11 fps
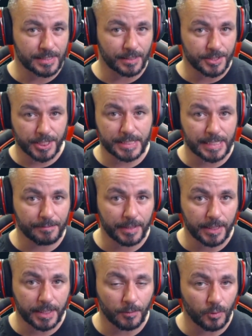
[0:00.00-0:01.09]
So the GT
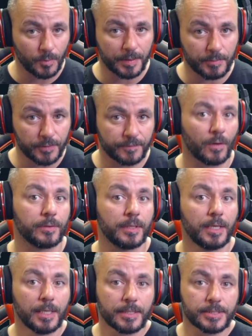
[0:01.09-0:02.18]
Amiga will be moved on
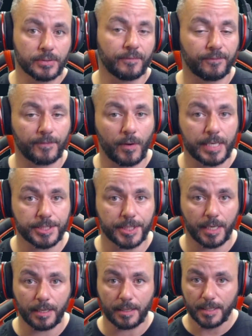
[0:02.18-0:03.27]
to a flight
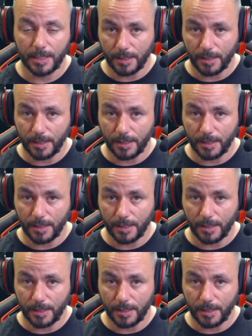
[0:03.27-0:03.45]
chair.